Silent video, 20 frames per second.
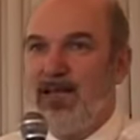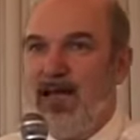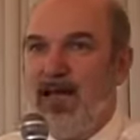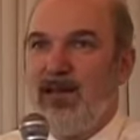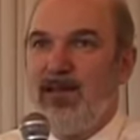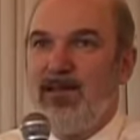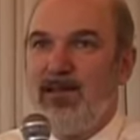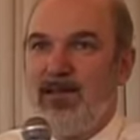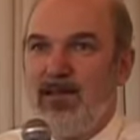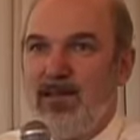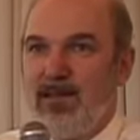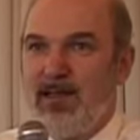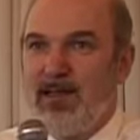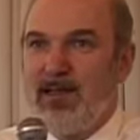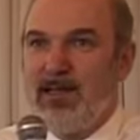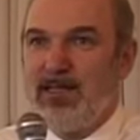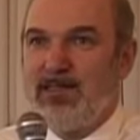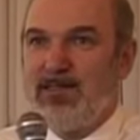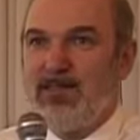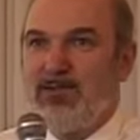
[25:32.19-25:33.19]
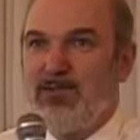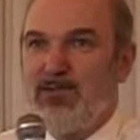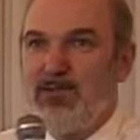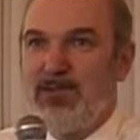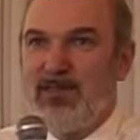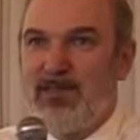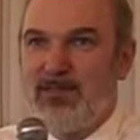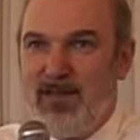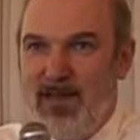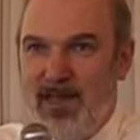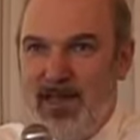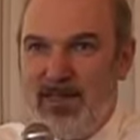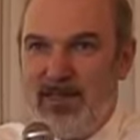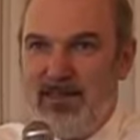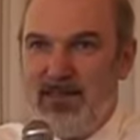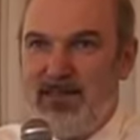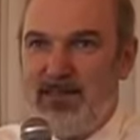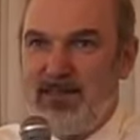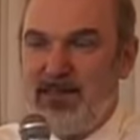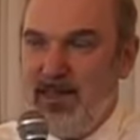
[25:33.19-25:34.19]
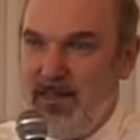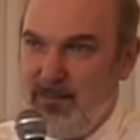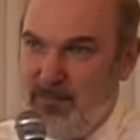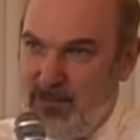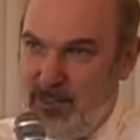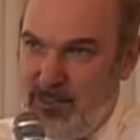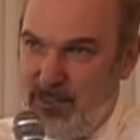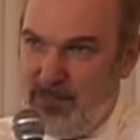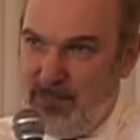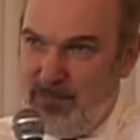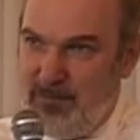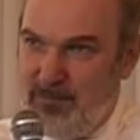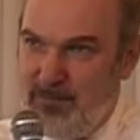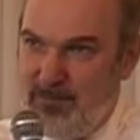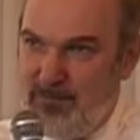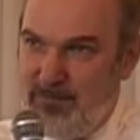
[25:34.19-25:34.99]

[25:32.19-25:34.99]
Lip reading: anything that has to do with violence and pressure.